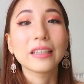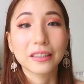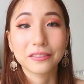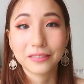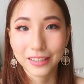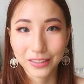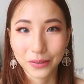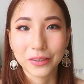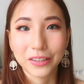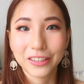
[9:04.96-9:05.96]
love this
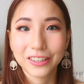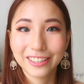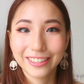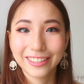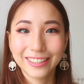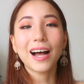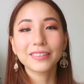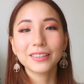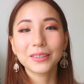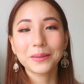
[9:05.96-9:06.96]
toner.
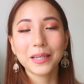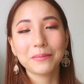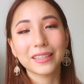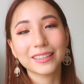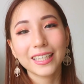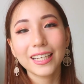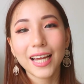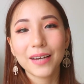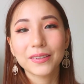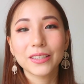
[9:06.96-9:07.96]
After toning my skin,
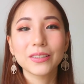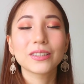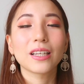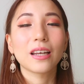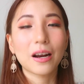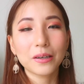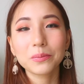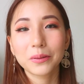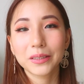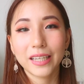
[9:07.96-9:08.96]
I would use the La
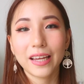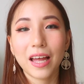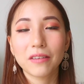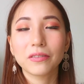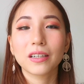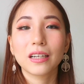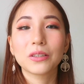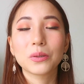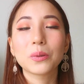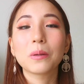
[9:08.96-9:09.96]
Roche-Posay
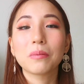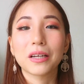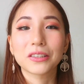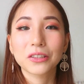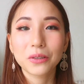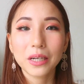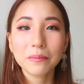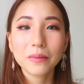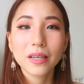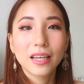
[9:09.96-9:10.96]
Effaclar Duo Plus
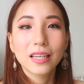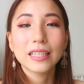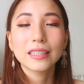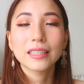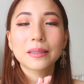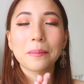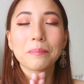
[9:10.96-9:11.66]
Cream. This is the